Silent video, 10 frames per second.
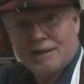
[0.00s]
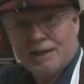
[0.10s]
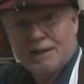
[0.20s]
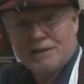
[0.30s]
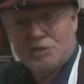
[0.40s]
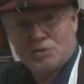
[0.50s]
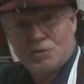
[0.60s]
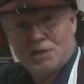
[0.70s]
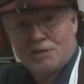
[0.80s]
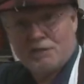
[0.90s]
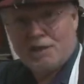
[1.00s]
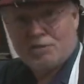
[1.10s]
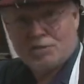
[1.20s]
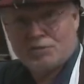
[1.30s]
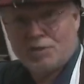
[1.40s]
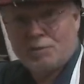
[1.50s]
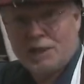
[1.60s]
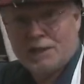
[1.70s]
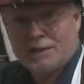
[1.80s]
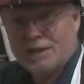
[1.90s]
And this is one of the favorites for the
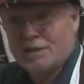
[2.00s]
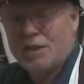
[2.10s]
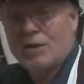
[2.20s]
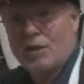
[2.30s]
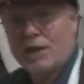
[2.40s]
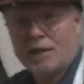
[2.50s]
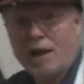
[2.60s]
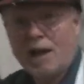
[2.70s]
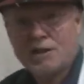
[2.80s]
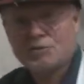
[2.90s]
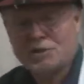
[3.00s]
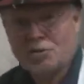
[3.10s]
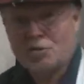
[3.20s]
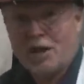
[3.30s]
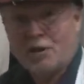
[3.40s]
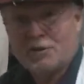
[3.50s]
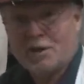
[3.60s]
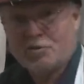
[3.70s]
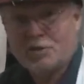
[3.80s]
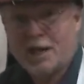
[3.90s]
men. Uh, we had an oxen go down the
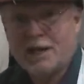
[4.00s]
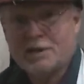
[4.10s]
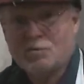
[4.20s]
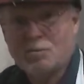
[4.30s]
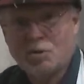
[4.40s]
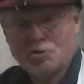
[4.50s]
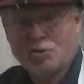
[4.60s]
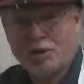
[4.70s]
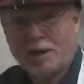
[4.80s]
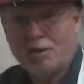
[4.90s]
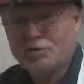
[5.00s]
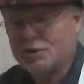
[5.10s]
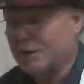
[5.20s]
other day, and we butchered it out,